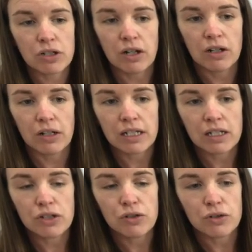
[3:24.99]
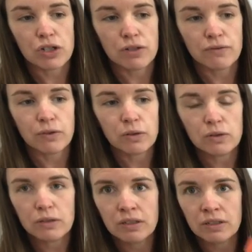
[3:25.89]
all I need to do is just
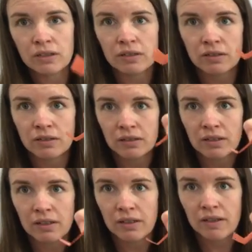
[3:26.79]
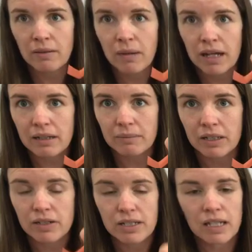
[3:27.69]
fold the bottom.
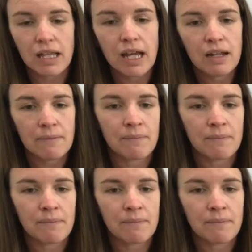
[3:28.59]
Can you see that?